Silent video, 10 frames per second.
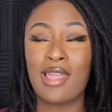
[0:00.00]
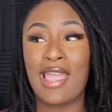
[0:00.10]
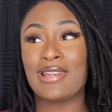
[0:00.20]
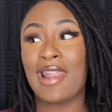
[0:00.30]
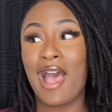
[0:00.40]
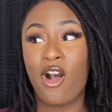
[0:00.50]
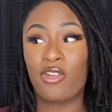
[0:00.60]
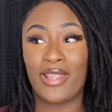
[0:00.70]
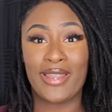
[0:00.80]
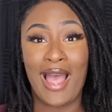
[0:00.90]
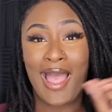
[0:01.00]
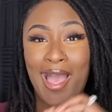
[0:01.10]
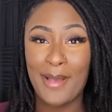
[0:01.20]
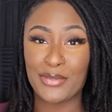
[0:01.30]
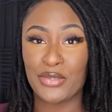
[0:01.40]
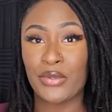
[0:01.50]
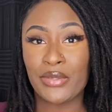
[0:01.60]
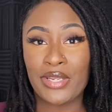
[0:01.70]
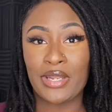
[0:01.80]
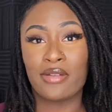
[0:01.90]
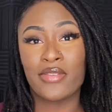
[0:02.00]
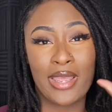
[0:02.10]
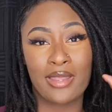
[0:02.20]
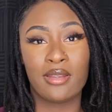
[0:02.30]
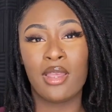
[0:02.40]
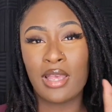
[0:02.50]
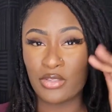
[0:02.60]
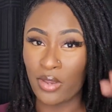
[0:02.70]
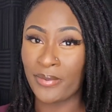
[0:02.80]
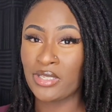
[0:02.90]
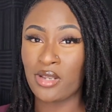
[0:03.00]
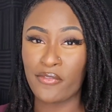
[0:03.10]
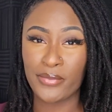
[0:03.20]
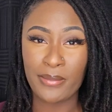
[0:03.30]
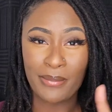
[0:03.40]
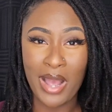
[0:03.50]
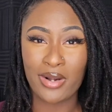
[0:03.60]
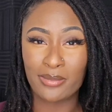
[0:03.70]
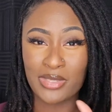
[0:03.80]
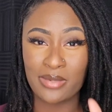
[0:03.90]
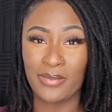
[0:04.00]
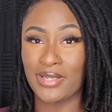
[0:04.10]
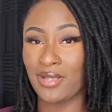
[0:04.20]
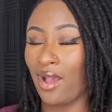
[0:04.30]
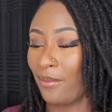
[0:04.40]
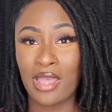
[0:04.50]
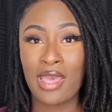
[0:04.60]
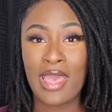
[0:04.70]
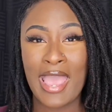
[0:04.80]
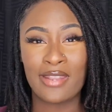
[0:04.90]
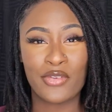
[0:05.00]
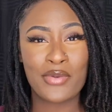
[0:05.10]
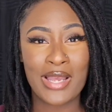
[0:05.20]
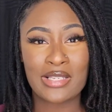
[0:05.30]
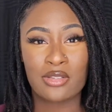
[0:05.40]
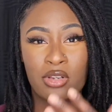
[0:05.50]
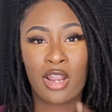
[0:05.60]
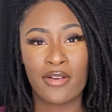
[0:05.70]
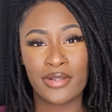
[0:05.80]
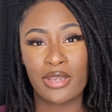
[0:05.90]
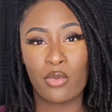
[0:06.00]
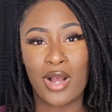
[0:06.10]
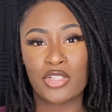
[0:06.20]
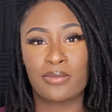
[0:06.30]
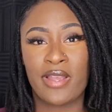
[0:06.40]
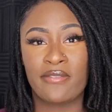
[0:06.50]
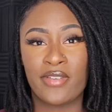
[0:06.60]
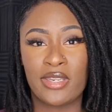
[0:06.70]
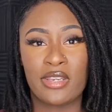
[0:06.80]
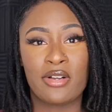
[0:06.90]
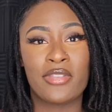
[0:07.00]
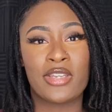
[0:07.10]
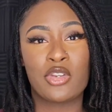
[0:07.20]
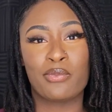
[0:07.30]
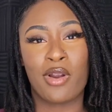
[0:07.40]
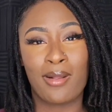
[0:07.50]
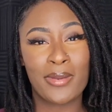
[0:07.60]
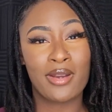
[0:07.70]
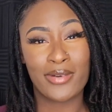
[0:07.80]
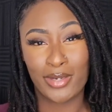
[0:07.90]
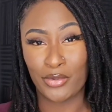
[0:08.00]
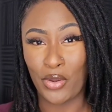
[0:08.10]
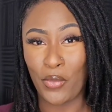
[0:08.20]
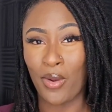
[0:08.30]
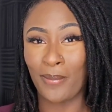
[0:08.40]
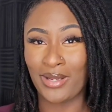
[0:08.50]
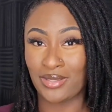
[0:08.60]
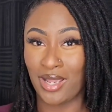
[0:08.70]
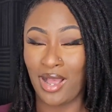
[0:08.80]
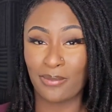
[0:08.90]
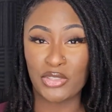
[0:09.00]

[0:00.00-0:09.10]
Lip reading: and now like I absolutely love them. Right? So I'm gonna start from the bottom to my top. And if you guys currently watch my video, then you probably already know what my top